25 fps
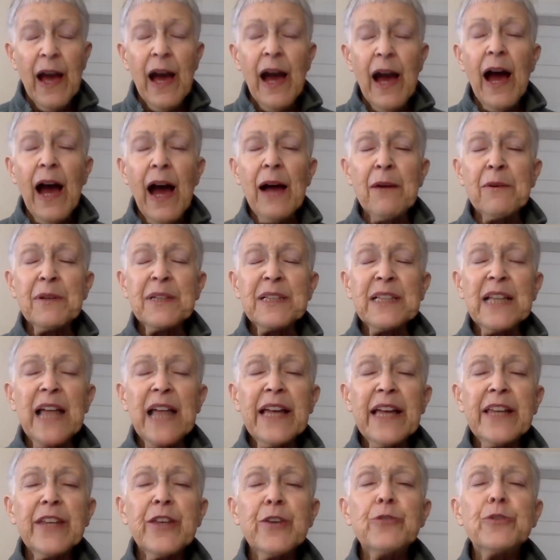I would
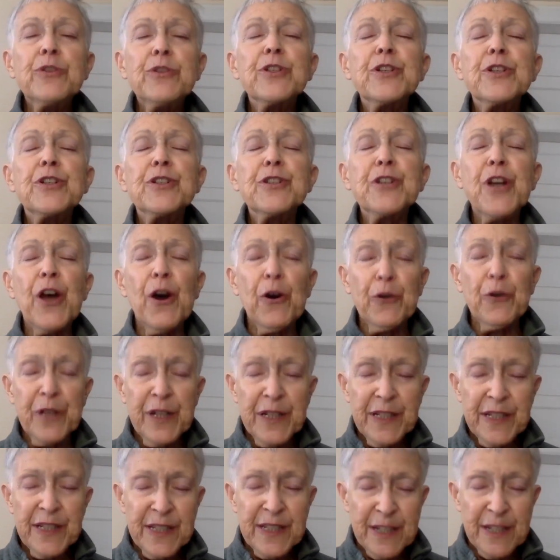like you to
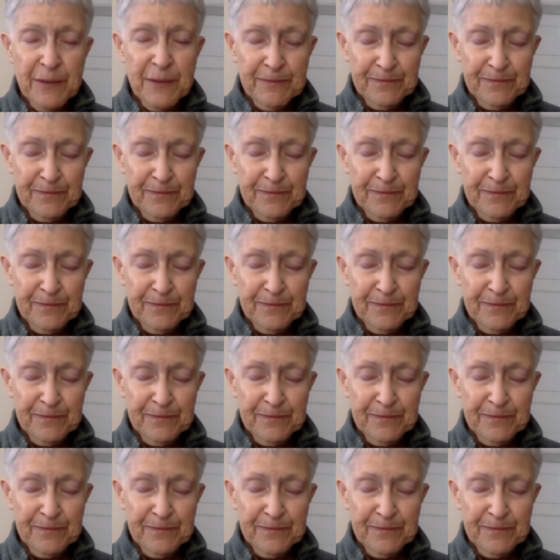notice